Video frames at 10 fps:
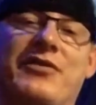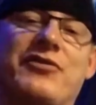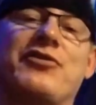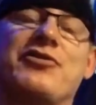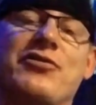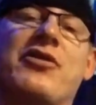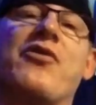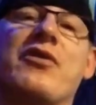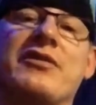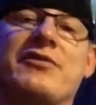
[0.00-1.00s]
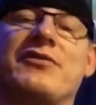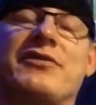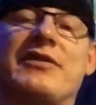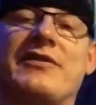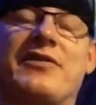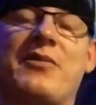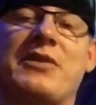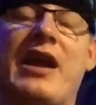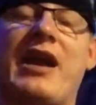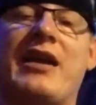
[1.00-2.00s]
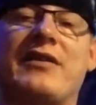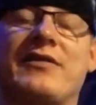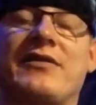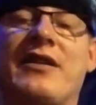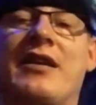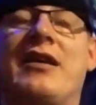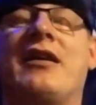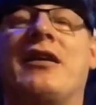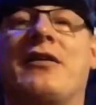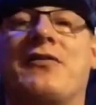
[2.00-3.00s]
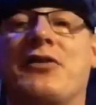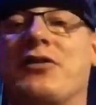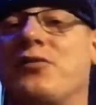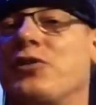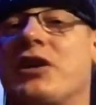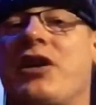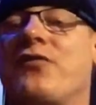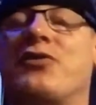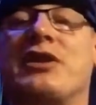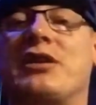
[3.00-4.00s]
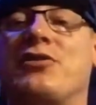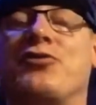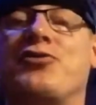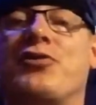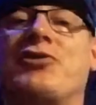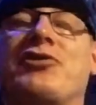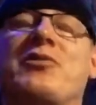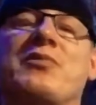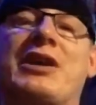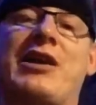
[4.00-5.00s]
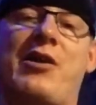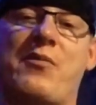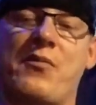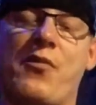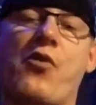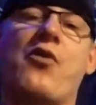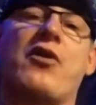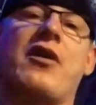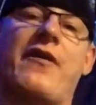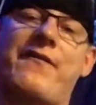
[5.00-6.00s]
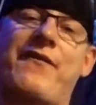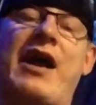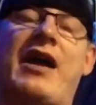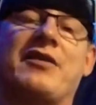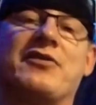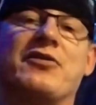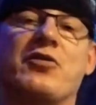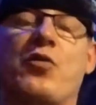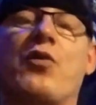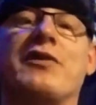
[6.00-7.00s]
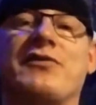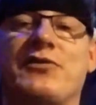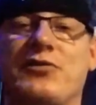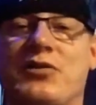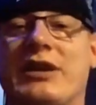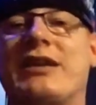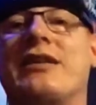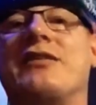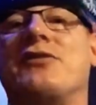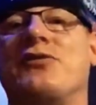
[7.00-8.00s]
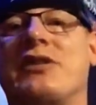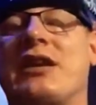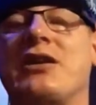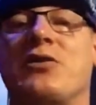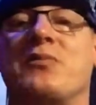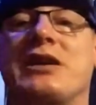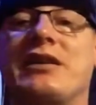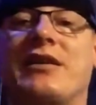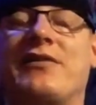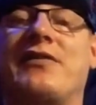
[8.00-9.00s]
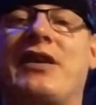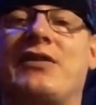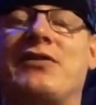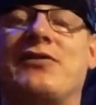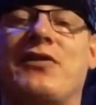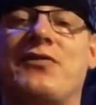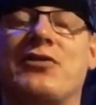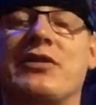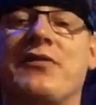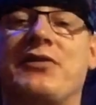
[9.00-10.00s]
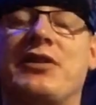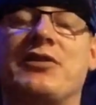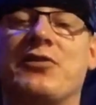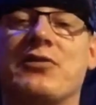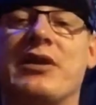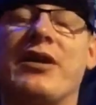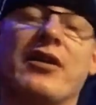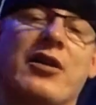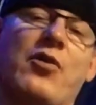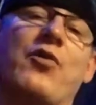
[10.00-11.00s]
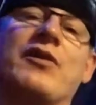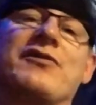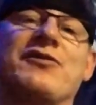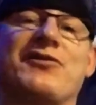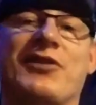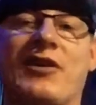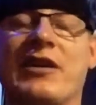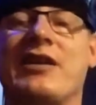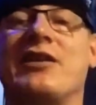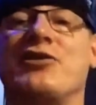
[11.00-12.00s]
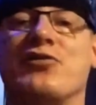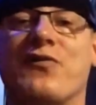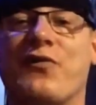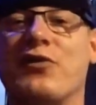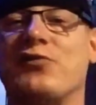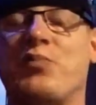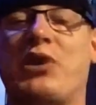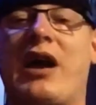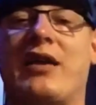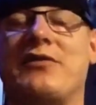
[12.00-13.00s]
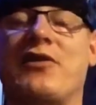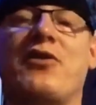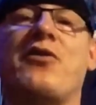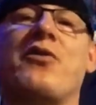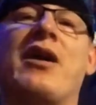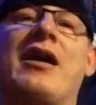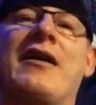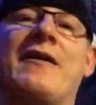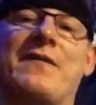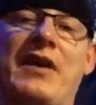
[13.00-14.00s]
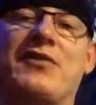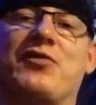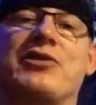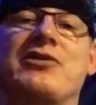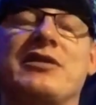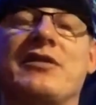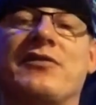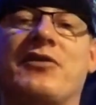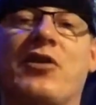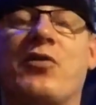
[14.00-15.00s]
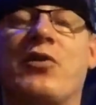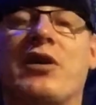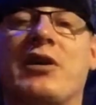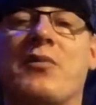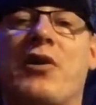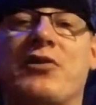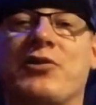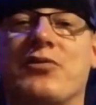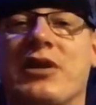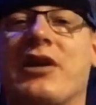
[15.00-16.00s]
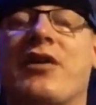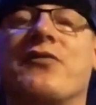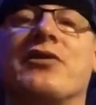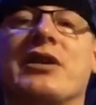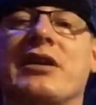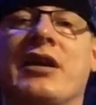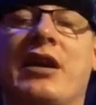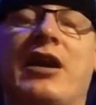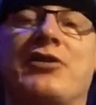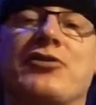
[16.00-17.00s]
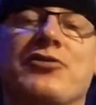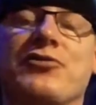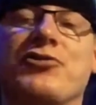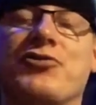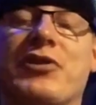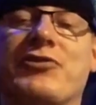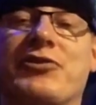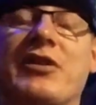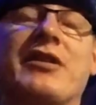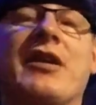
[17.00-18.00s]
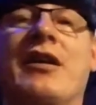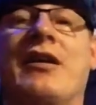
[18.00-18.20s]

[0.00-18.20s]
So you're going to see some gains. The recovery and nutrition become more a factor once you get into the intermediate stages of your lifting career. Once you start hitting your first plateau, that's when you need to start worrying about your recovery and your nutrition.